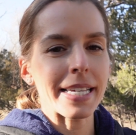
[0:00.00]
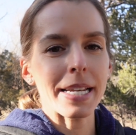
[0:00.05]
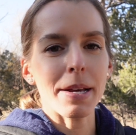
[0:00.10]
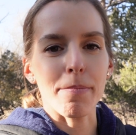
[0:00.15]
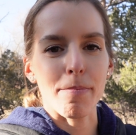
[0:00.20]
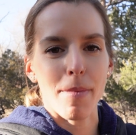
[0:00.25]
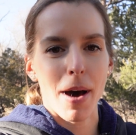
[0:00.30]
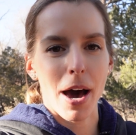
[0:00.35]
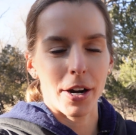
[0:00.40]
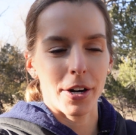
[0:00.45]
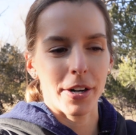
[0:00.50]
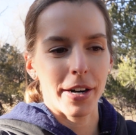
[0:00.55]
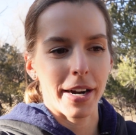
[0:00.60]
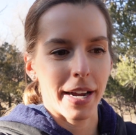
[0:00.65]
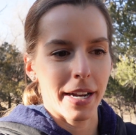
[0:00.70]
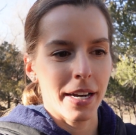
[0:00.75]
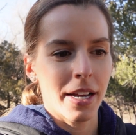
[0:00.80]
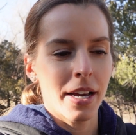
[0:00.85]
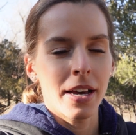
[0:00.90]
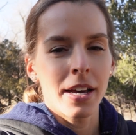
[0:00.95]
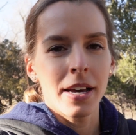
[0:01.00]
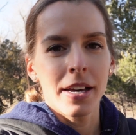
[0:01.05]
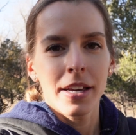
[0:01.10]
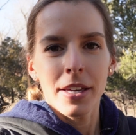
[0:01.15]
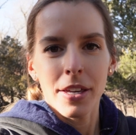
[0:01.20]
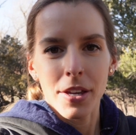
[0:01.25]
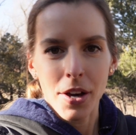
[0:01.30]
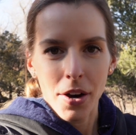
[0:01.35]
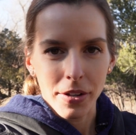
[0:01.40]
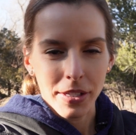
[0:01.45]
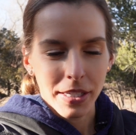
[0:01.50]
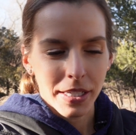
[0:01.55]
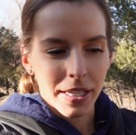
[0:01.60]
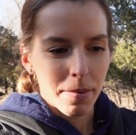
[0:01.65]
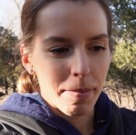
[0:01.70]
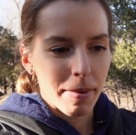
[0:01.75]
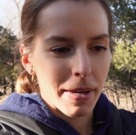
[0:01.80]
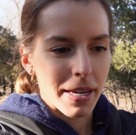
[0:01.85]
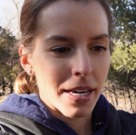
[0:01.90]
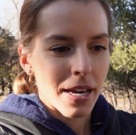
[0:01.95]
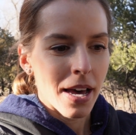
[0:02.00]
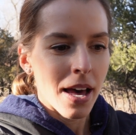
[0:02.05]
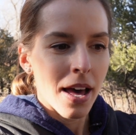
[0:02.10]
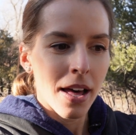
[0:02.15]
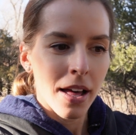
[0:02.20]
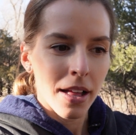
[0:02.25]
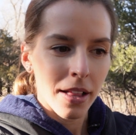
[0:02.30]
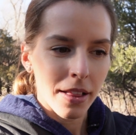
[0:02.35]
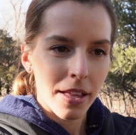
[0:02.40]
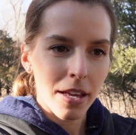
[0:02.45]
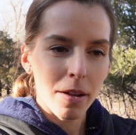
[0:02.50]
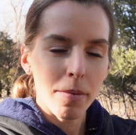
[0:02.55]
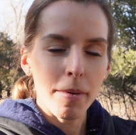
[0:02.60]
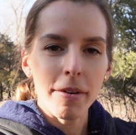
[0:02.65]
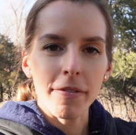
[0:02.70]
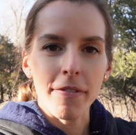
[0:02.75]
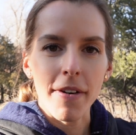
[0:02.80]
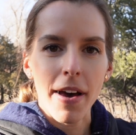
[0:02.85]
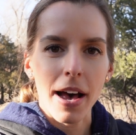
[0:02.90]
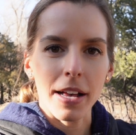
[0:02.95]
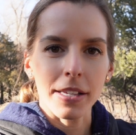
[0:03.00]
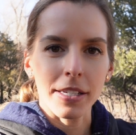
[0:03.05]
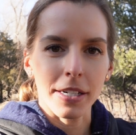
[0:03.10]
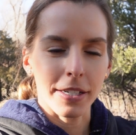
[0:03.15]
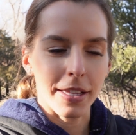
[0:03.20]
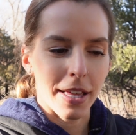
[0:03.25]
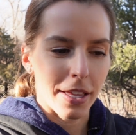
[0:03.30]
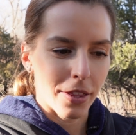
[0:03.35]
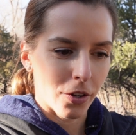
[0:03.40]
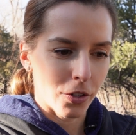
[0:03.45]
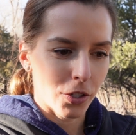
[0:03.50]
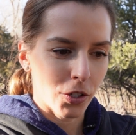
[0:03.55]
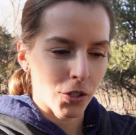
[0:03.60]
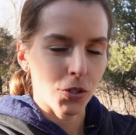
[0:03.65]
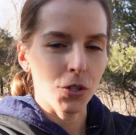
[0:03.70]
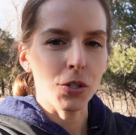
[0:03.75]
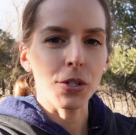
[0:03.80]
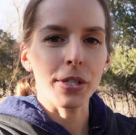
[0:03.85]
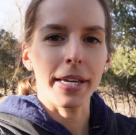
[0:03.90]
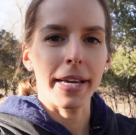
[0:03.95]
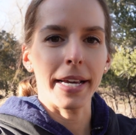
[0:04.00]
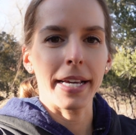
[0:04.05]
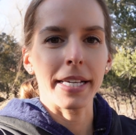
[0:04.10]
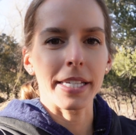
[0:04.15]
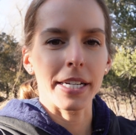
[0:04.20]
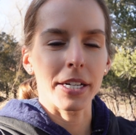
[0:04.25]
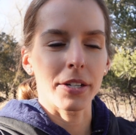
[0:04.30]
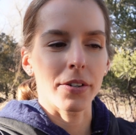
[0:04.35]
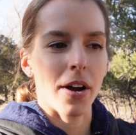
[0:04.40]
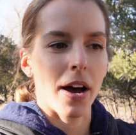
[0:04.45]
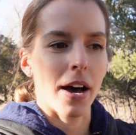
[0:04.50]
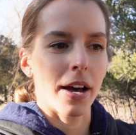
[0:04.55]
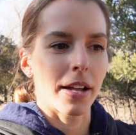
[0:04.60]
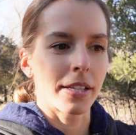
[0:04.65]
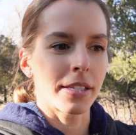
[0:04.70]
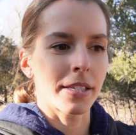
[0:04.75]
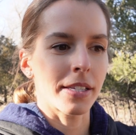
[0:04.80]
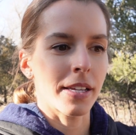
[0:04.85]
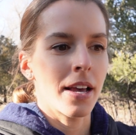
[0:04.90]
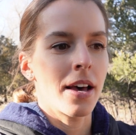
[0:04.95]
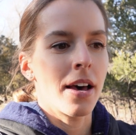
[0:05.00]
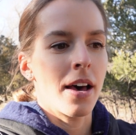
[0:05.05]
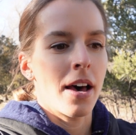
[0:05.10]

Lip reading: to moderate, it's going to be a little bit faster than those truly easy runs.